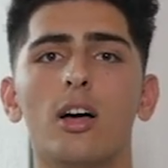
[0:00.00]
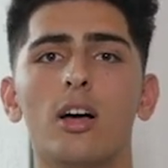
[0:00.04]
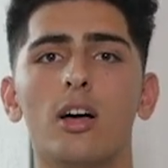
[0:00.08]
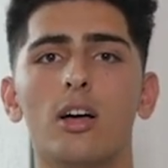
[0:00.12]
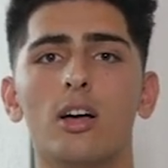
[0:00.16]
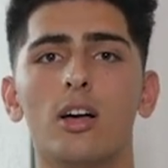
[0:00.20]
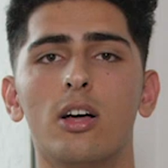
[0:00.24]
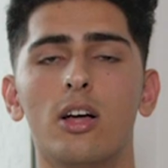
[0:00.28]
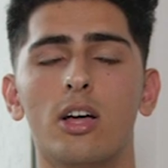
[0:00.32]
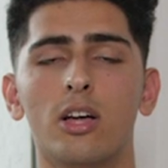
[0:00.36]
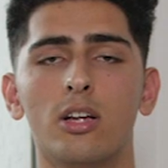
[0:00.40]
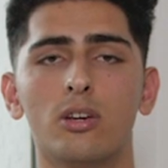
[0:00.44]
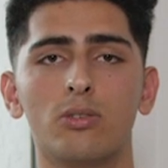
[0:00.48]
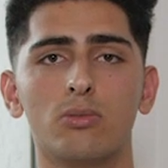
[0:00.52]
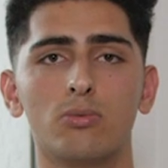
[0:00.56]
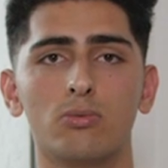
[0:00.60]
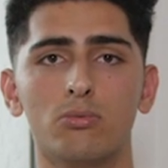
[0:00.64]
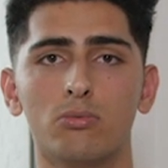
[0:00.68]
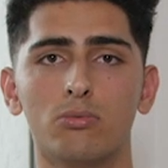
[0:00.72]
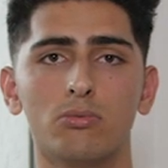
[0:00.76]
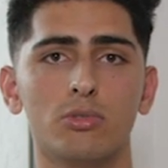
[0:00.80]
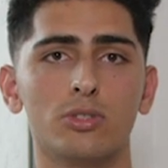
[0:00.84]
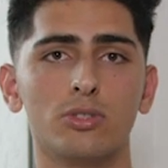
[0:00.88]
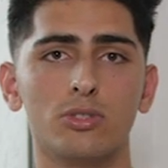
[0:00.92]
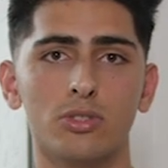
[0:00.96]

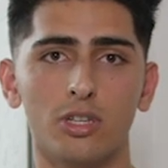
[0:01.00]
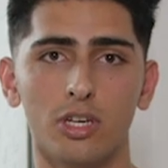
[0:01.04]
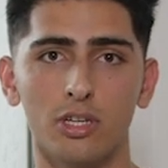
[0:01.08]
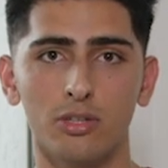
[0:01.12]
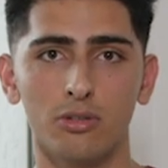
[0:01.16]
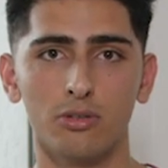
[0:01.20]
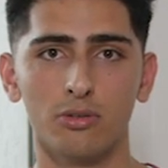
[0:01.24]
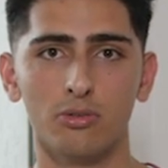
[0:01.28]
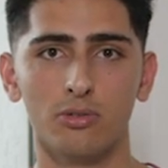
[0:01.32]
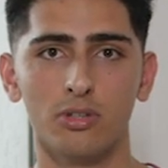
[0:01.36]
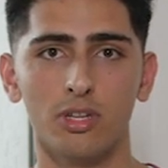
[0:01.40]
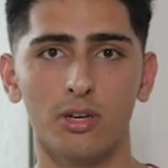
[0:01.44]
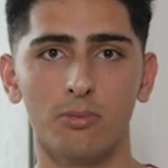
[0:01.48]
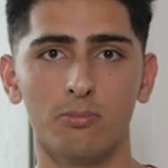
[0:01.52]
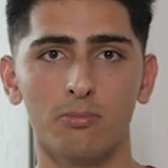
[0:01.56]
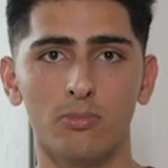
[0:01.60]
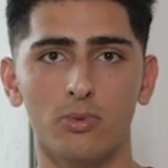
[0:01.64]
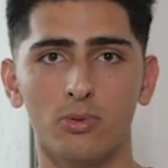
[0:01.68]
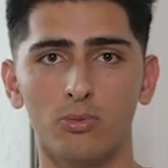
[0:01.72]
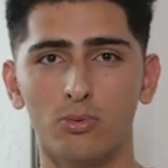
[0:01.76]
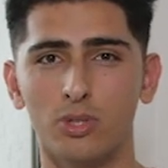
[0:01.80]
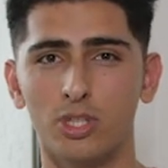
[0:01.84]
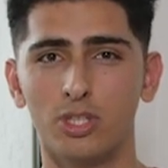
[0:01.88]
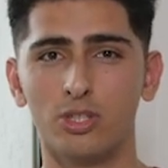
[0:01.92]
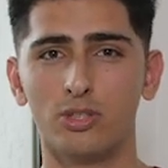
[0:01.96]
And once you get through them,
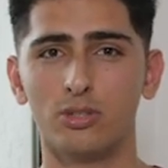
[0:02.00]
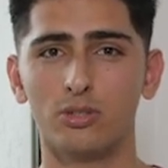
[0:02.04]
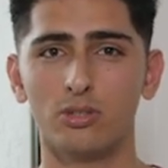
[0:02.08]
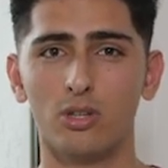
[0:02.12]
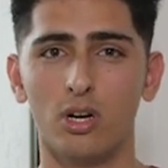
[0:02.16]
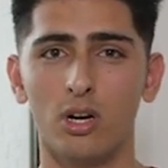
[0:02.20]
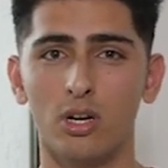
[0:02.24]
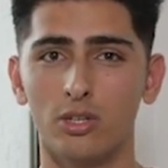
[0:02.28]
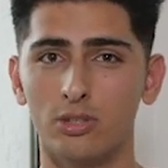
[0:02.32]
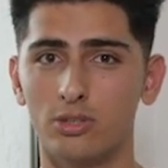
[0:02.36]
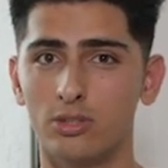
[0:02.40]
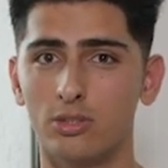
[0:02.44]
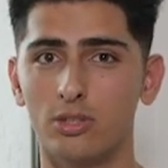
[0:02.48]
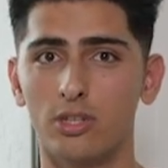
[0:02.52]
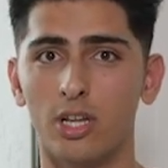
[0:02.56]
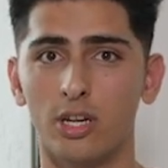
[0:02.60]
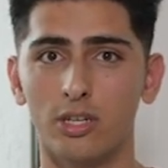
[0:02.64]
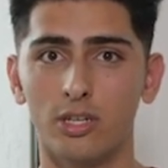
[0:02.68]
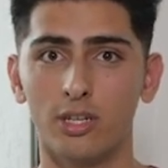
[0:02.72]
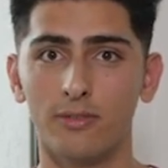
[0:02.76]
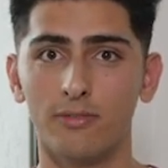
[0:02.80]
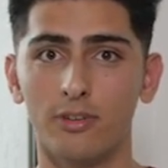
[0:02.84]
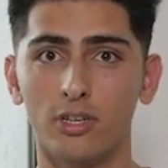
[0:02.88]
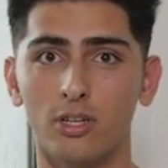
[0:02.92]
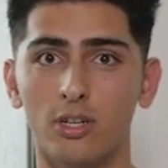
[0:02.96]
which aren't
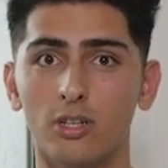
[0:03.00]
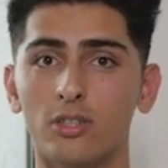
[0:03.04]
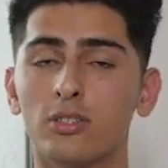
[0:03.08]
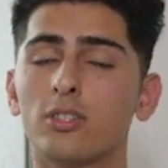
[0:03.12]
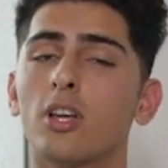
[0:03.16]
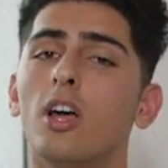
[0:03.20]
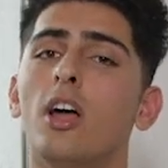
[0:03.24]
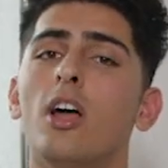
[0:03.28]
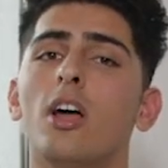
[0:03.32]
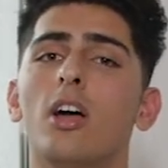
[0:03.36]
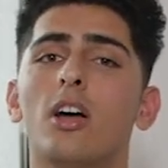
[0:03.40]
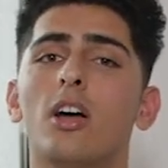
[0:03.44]
that difficult,